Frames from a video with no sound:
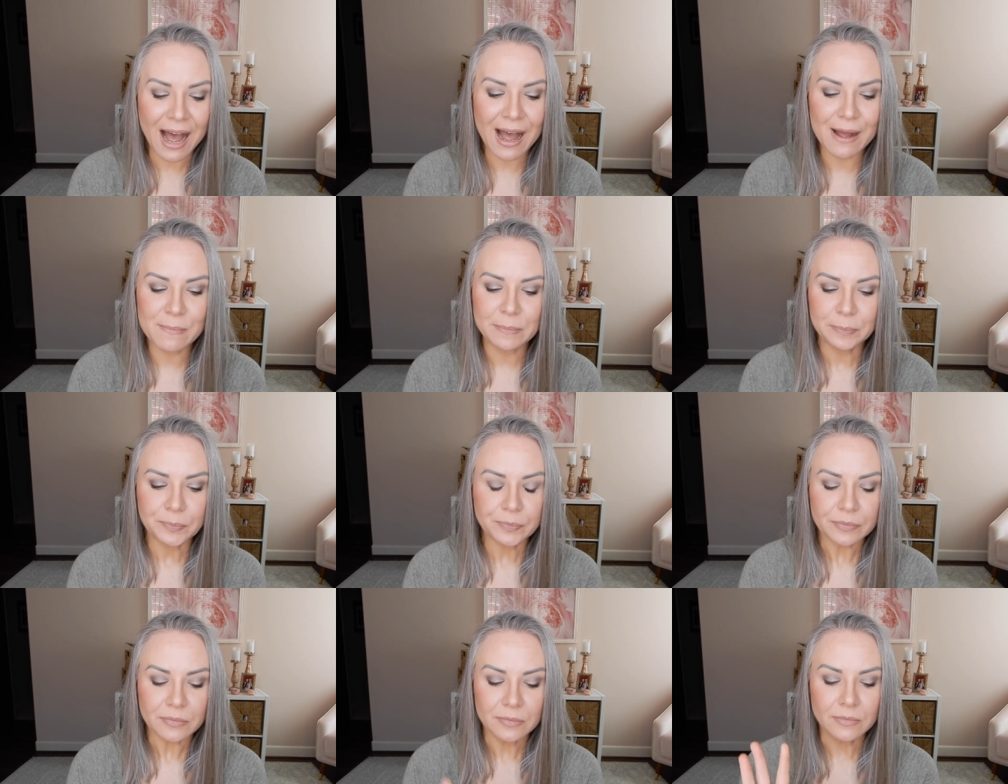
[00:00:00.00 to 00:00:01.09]
um,
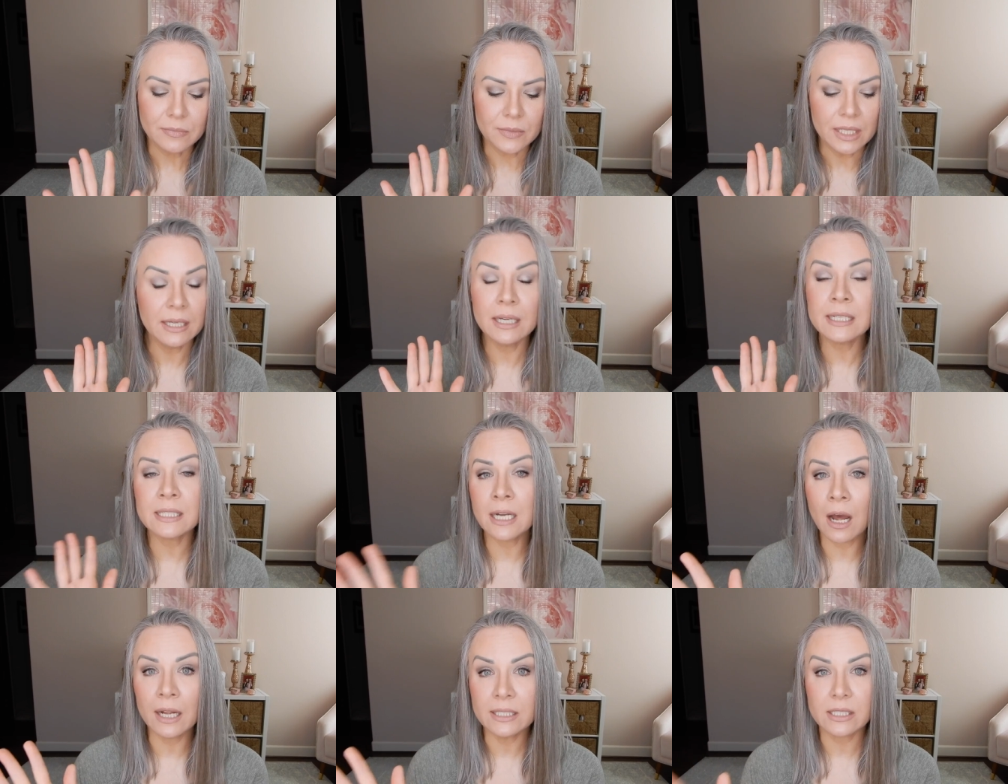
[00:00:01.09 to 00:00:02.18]
it's
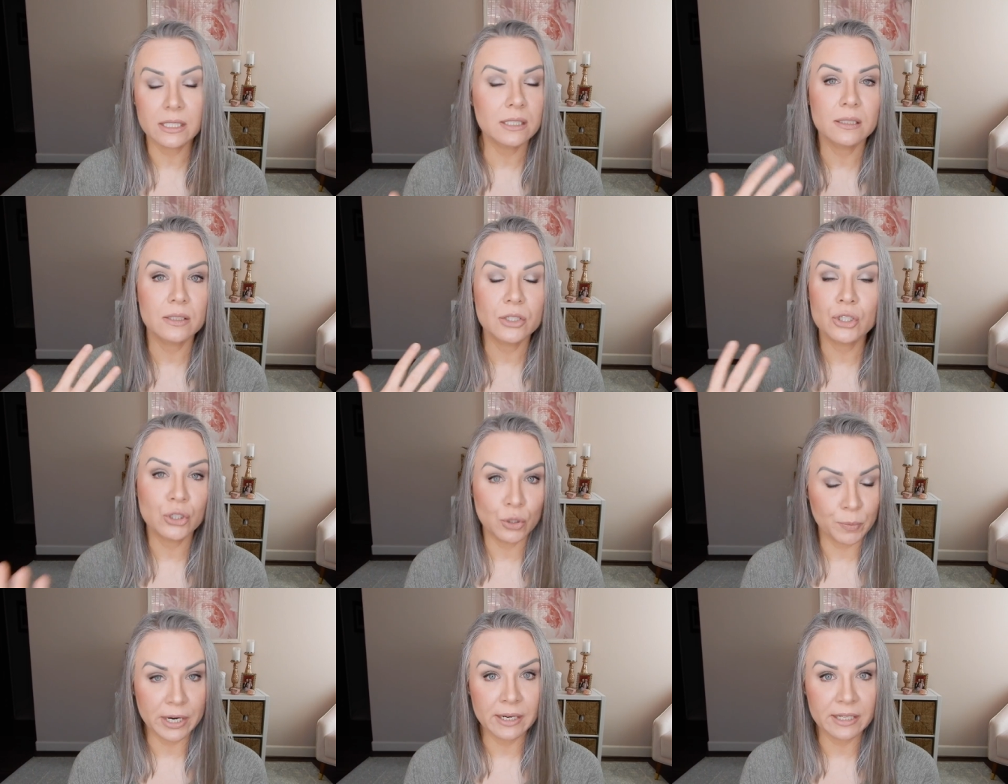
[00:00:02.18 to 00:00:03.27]
not
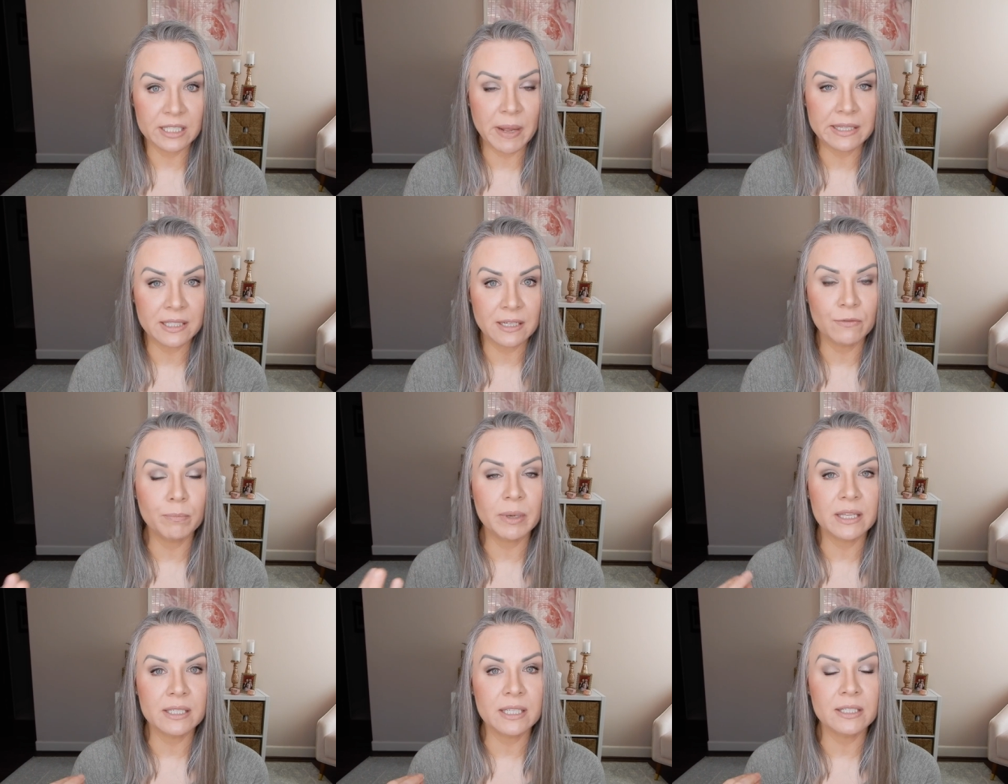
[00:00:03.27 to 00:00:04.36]
super inexpensive,
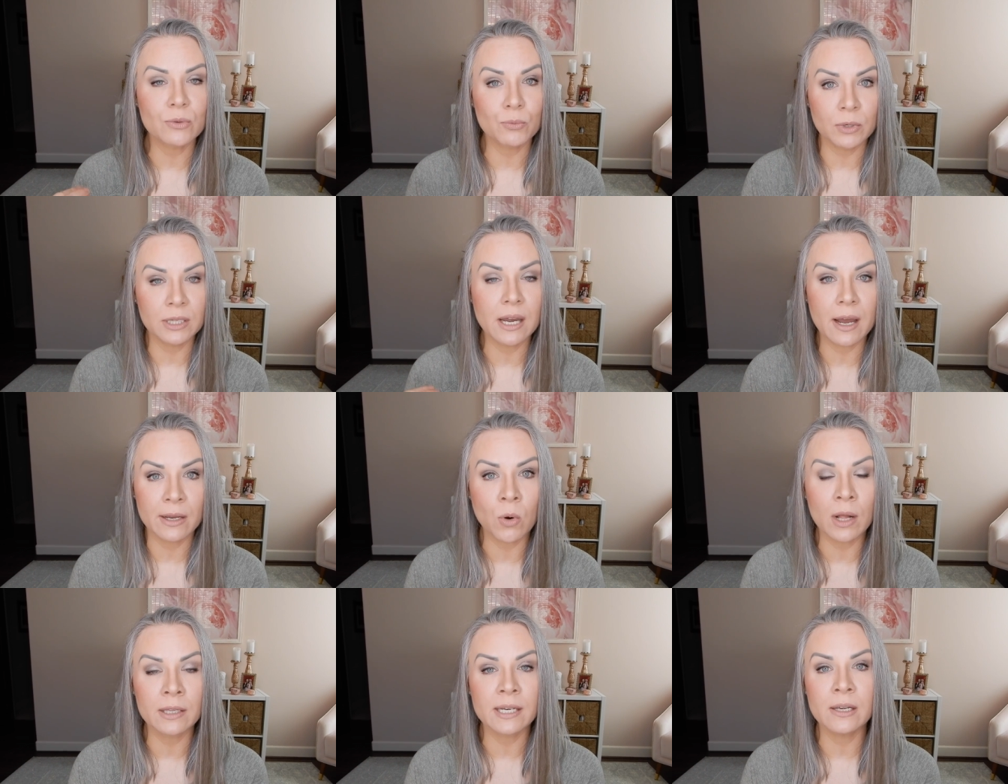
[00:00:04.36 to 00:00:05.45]
but this is really high
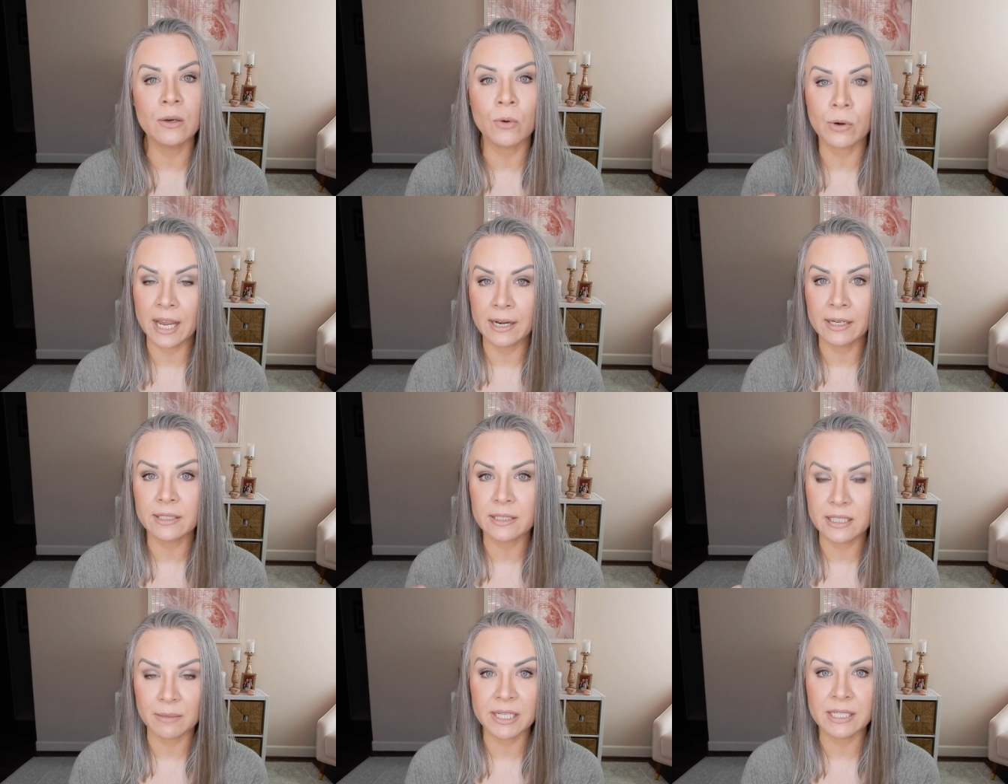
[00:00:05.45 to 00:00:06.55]
quality organic
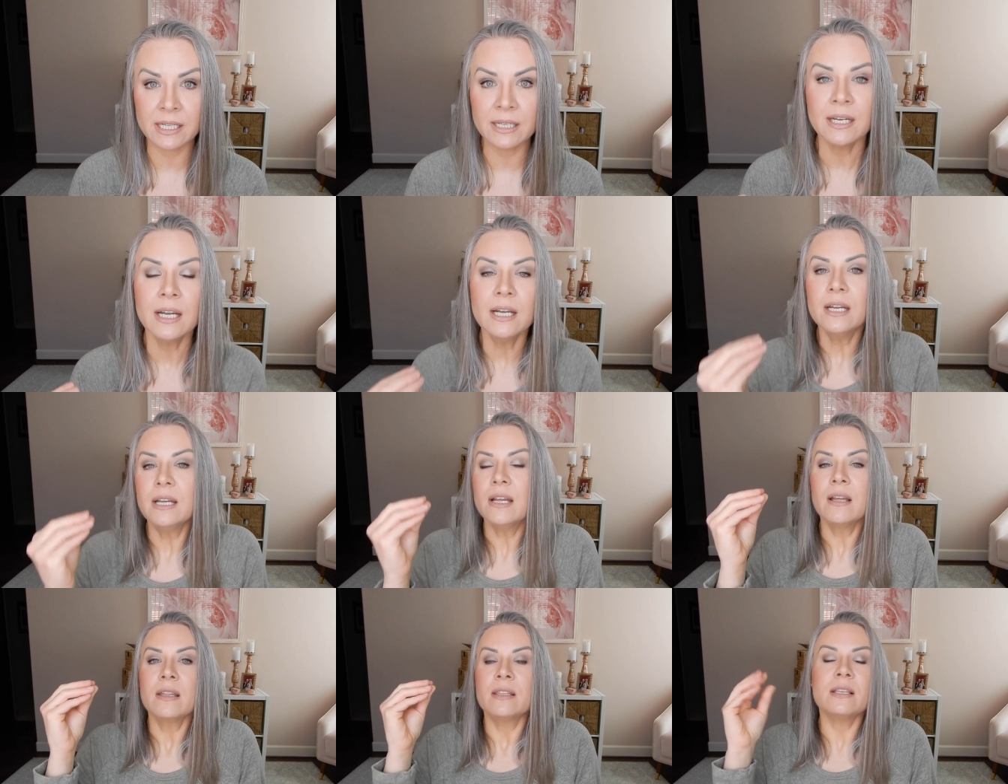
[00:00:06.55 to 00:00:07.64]
CBD.
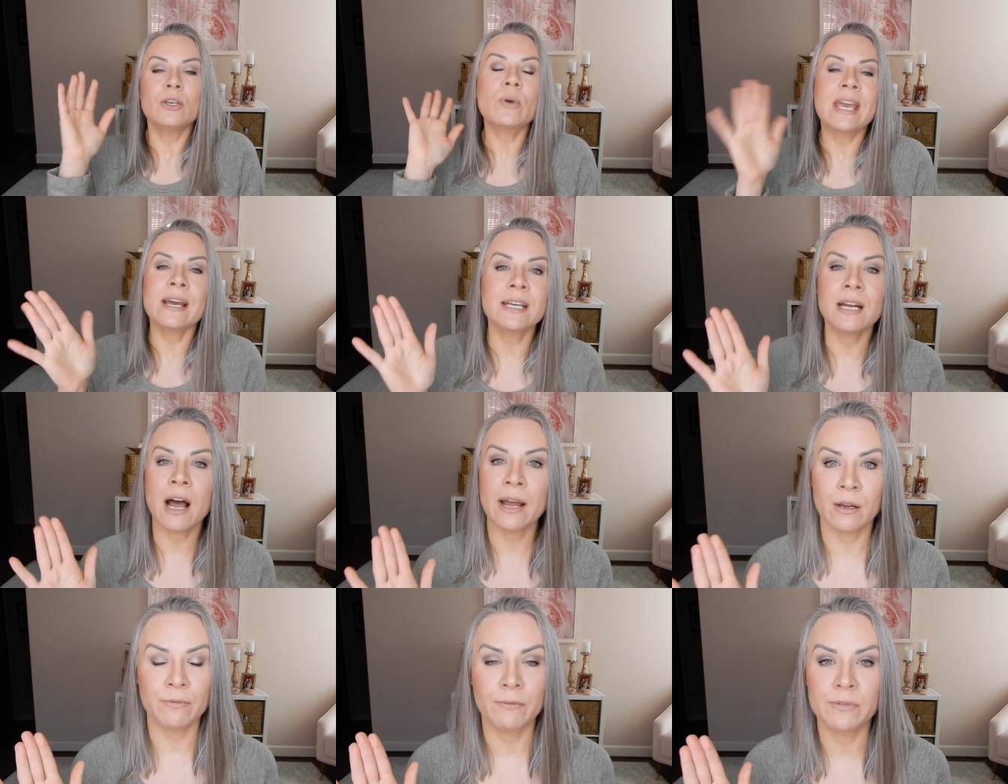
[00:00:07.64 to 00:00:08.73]
You can't get
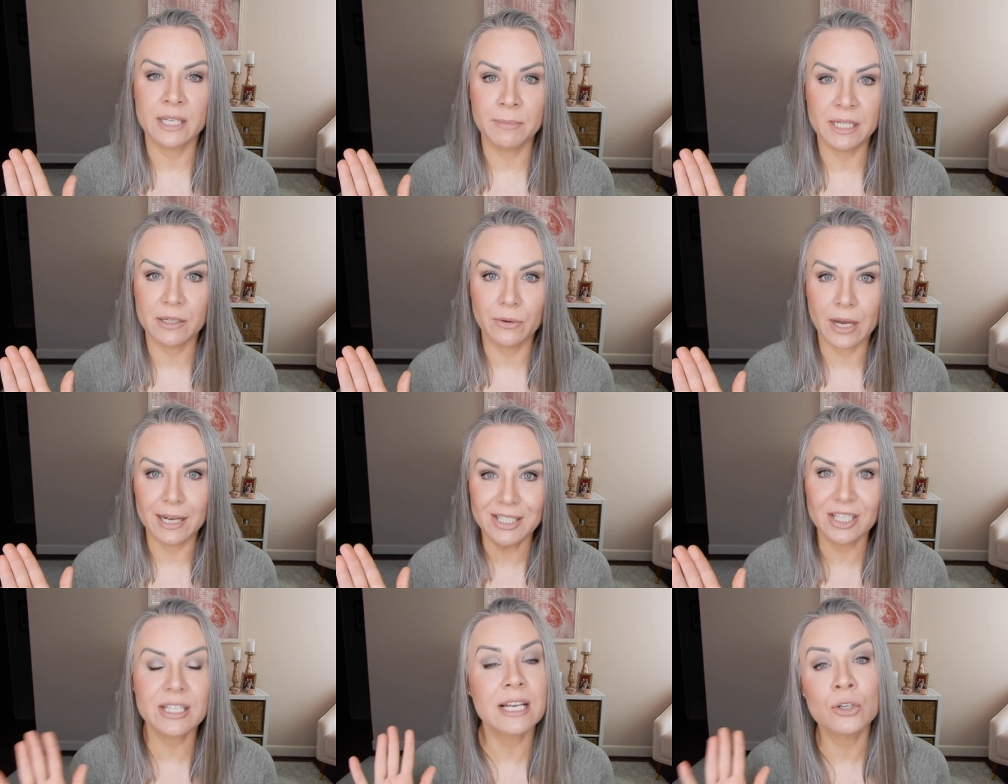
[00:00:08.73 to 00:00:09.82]
high off of CBD, you guys.
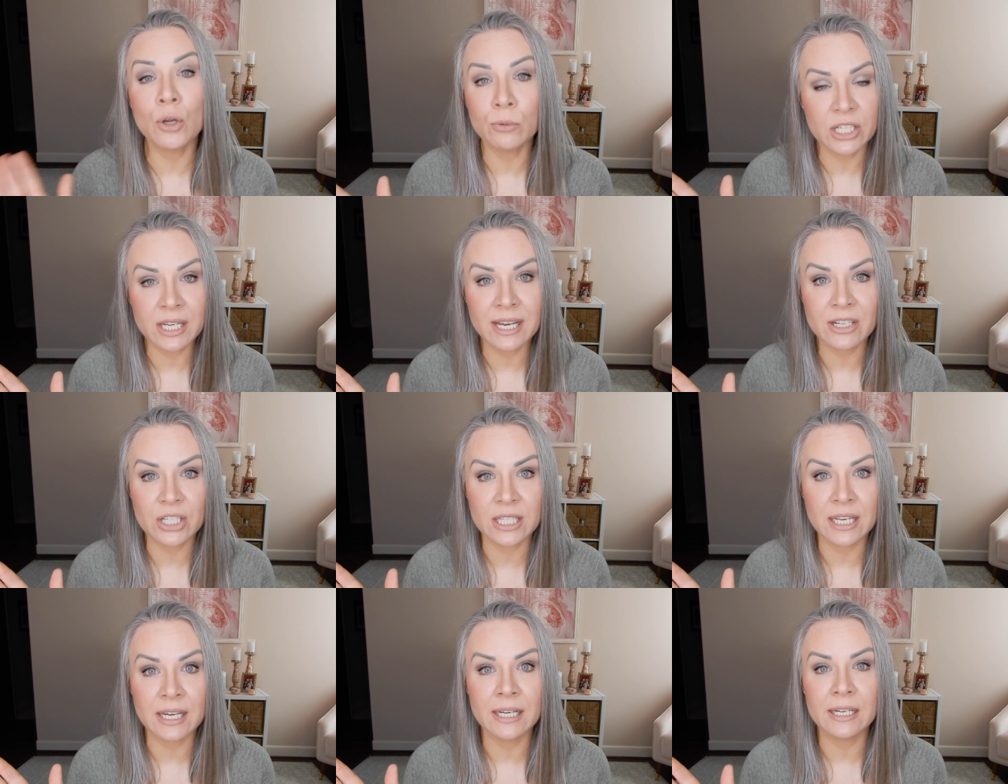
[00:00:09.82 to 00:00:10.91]
This has no
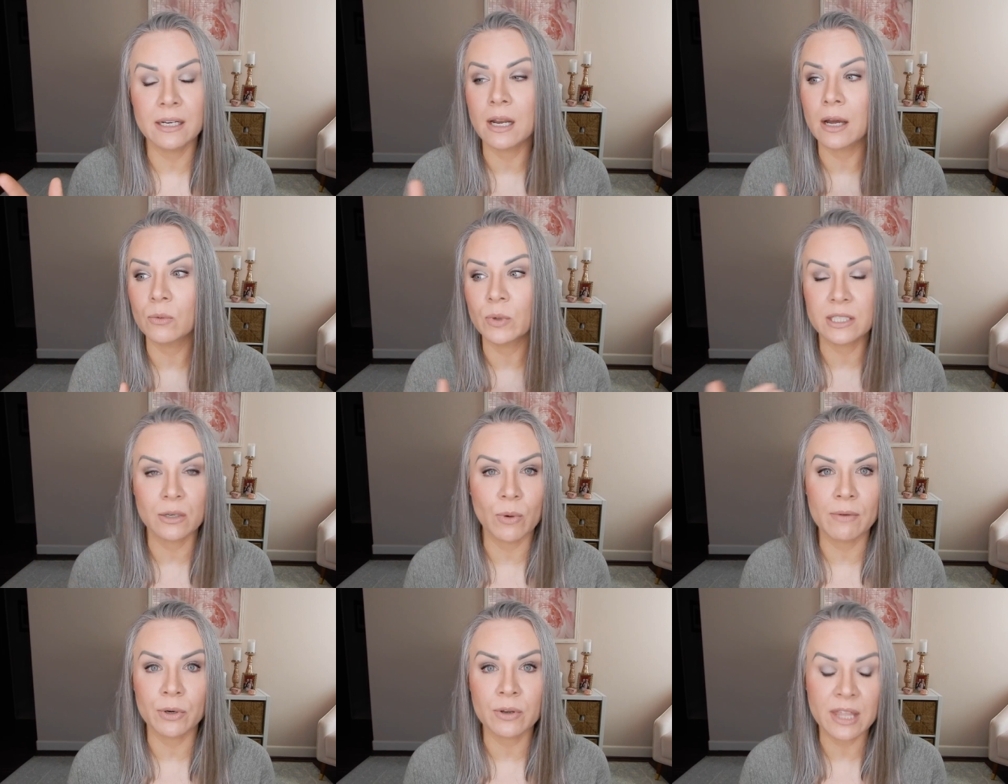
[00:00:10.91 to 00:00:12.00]
THC in it, none
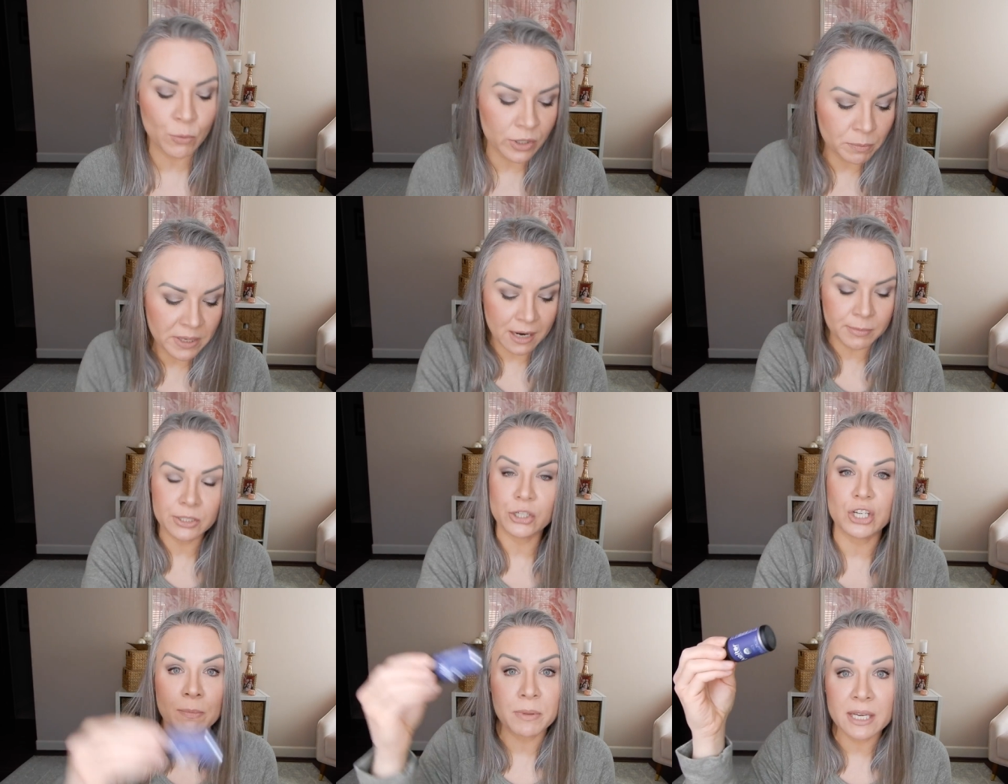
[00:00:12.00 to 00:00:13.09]
whatsoever. They wouldn't be able to
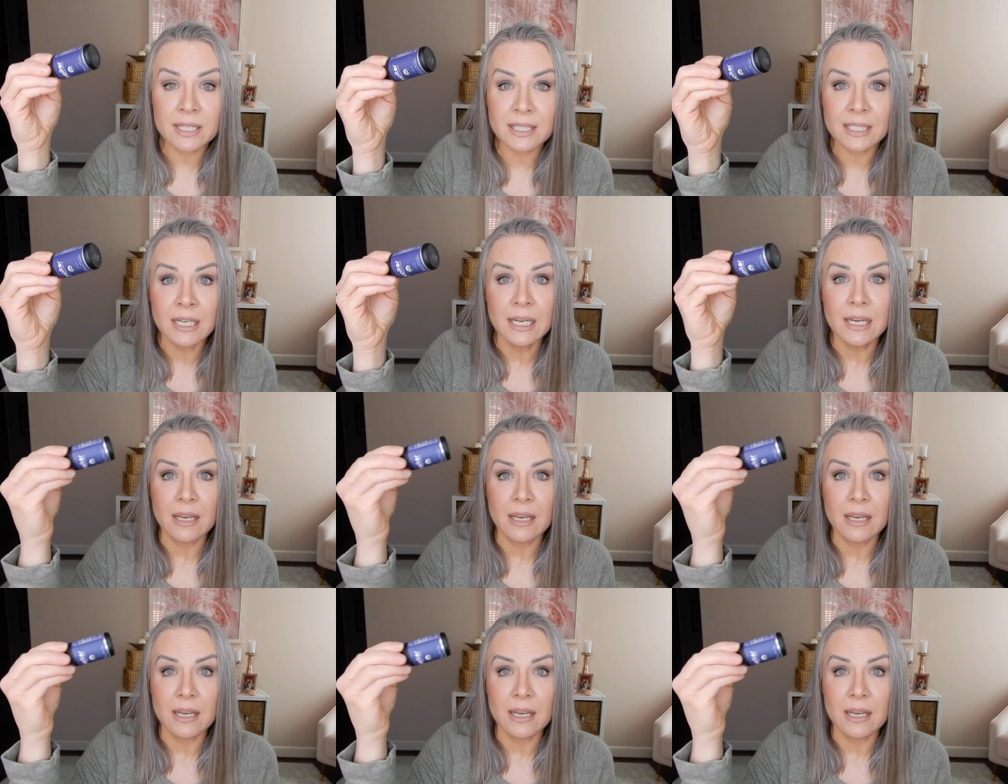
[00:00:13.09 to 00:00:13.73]
ship this